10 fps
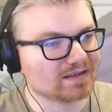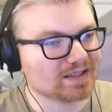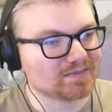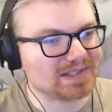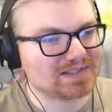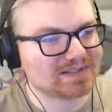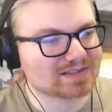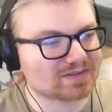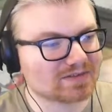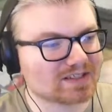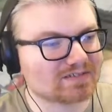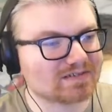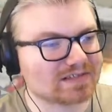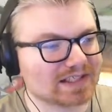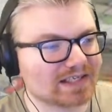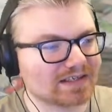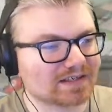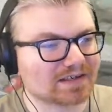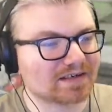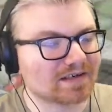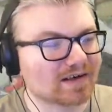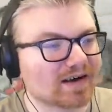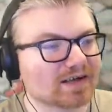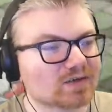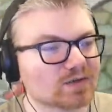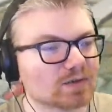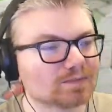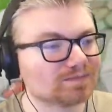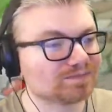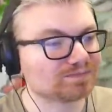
Alright, Peach is so thoughtful. Yeah, yeah, yeah. Alright, cool.